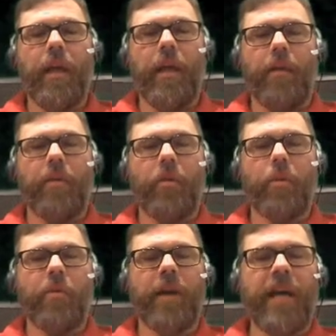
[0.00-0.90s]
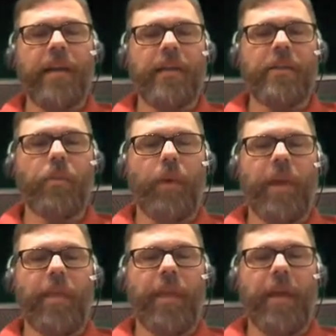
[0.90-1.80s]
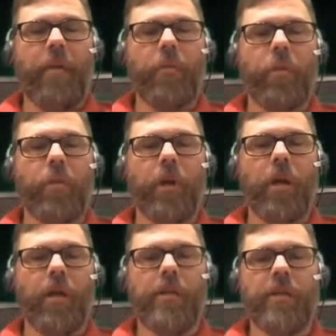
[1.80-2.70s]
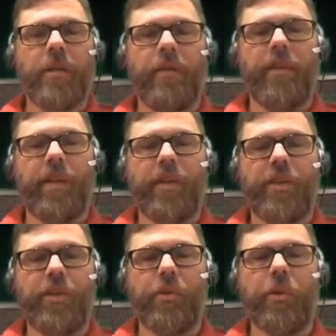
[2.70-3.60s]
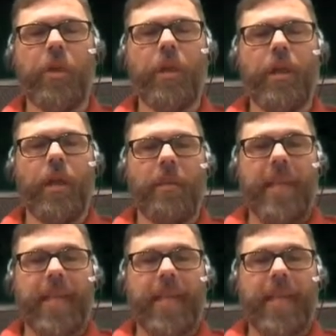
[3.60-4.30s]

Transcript: and to provide us with a root cause of the issue, an